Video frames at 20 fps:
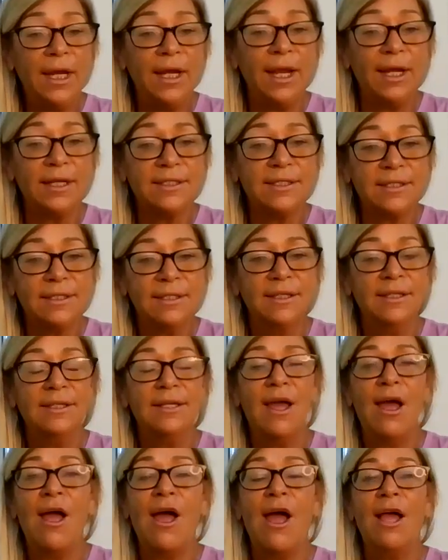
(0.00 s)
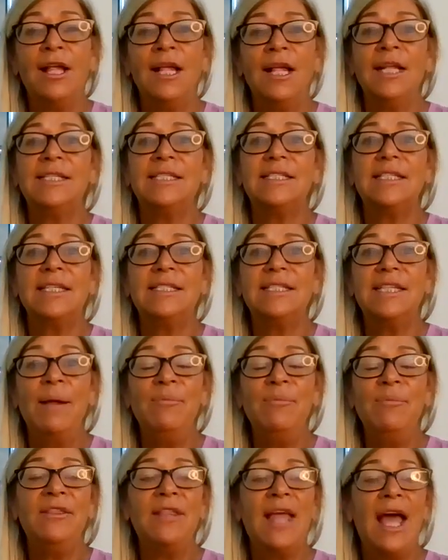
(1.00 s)
read it. Uh, it's
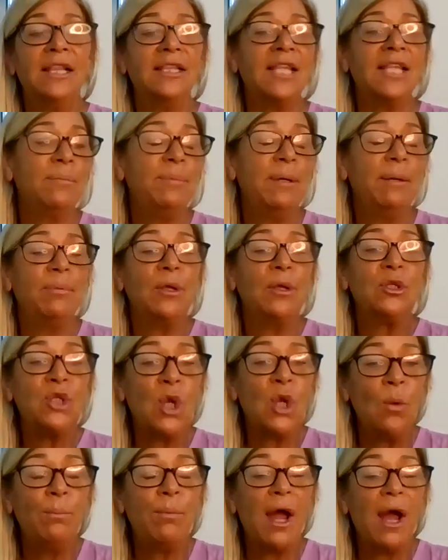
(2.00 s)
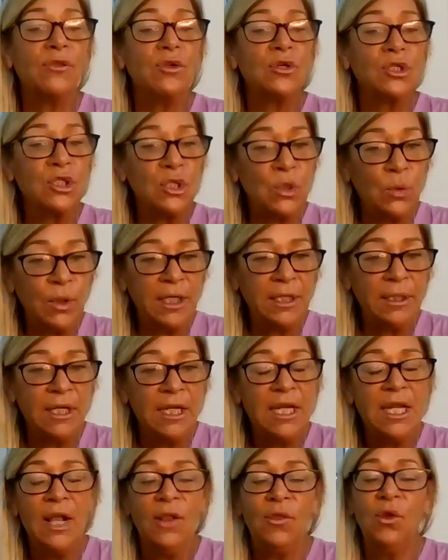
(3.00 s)
something that a lot of people don't bother
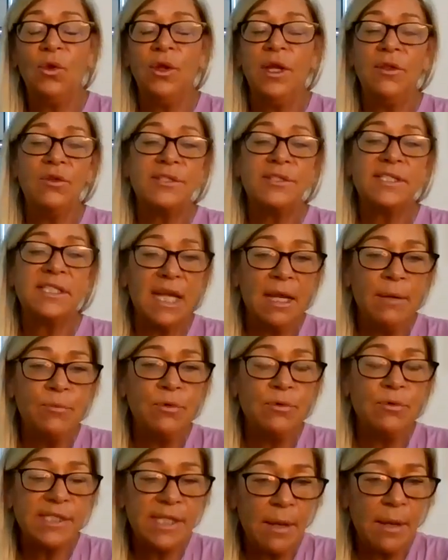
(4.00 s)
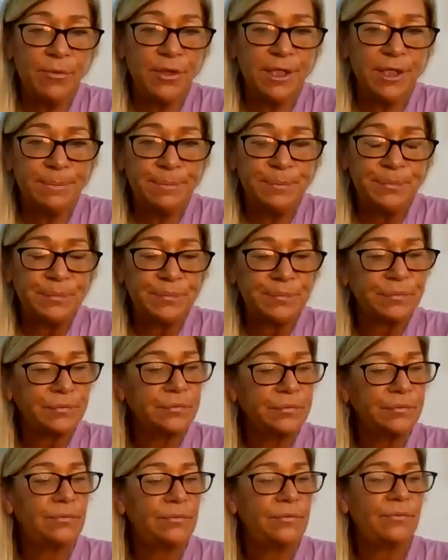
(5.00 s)
doing. They'll either skim through something
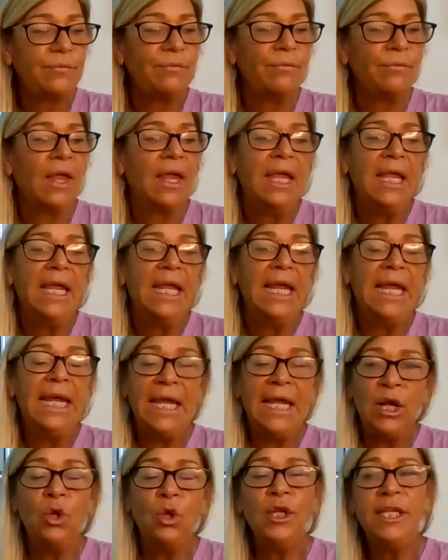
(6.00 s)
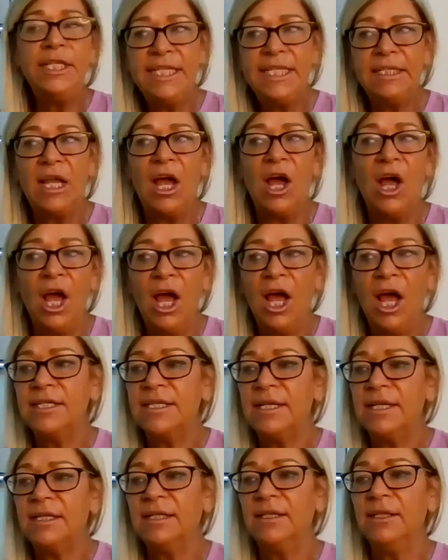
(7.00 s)
and only t- uh,
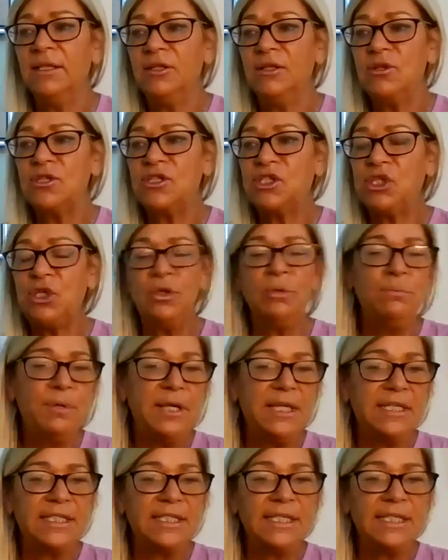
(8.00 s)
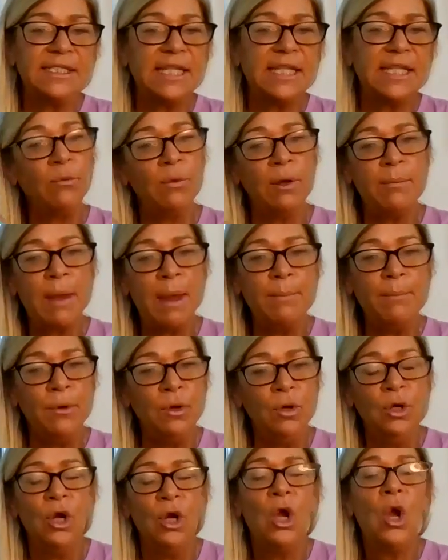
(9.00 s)
certain pieces they
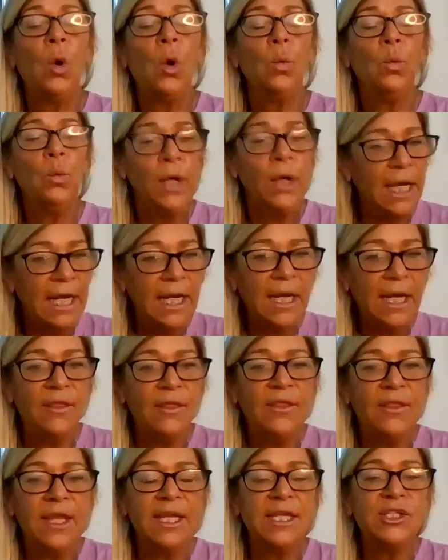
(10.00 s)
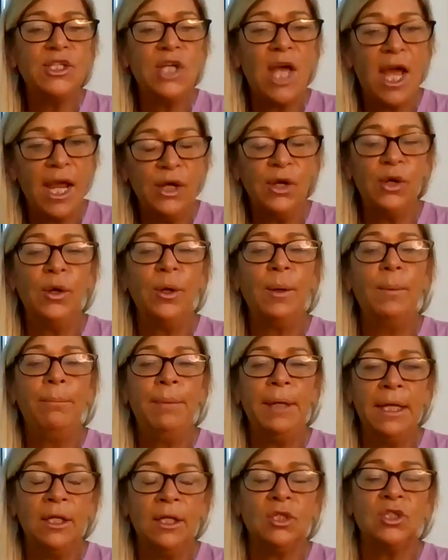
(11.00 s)
remember. Read the entire
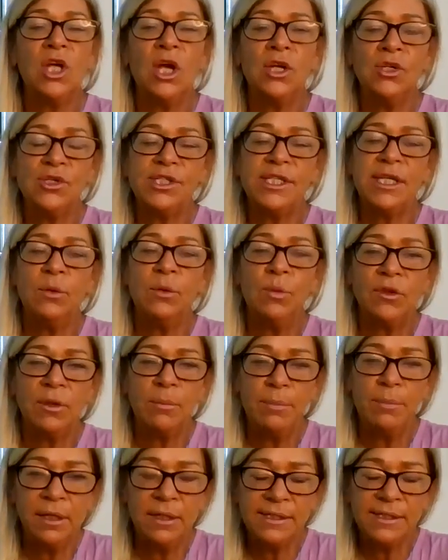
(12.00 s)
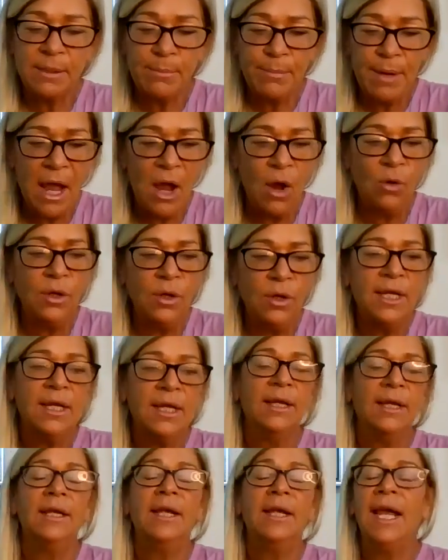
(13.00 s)
bill to understand what the bill is about.
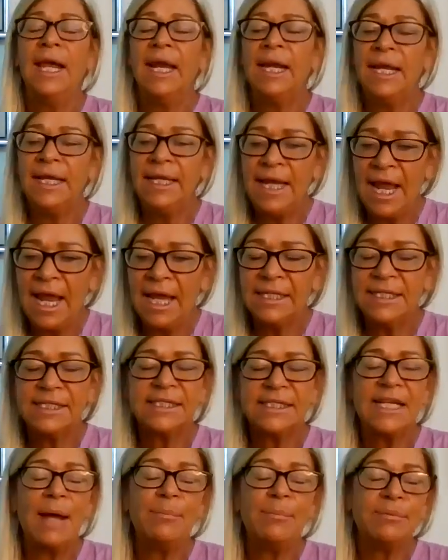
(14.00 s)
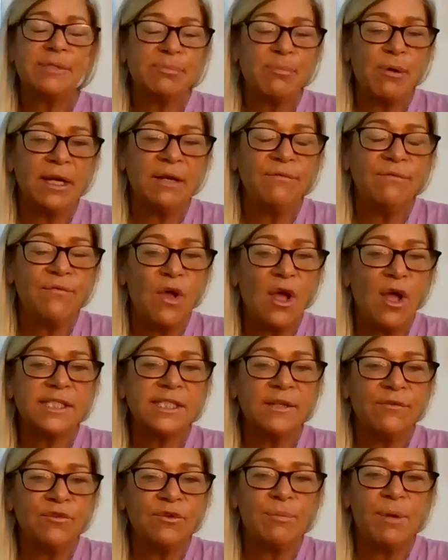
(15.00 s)
And again, stop spreading
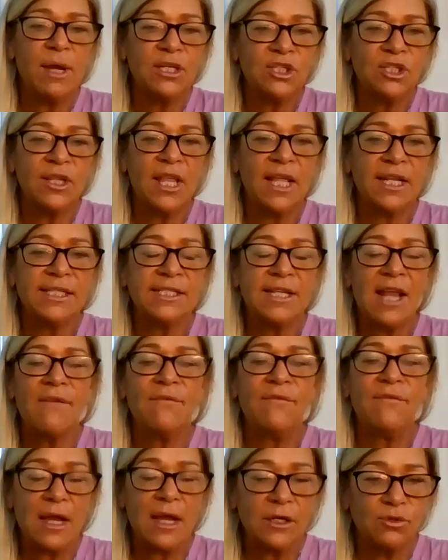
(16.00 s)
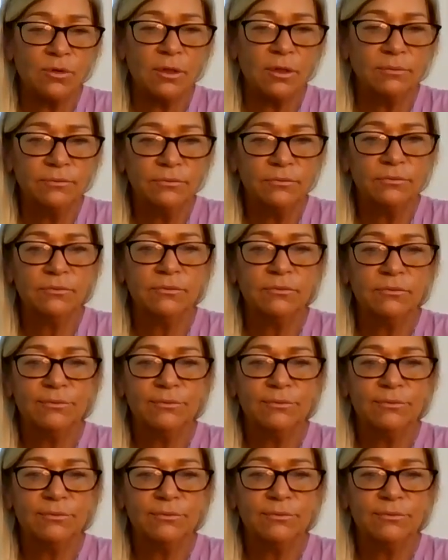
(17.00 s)
false information that is not factual.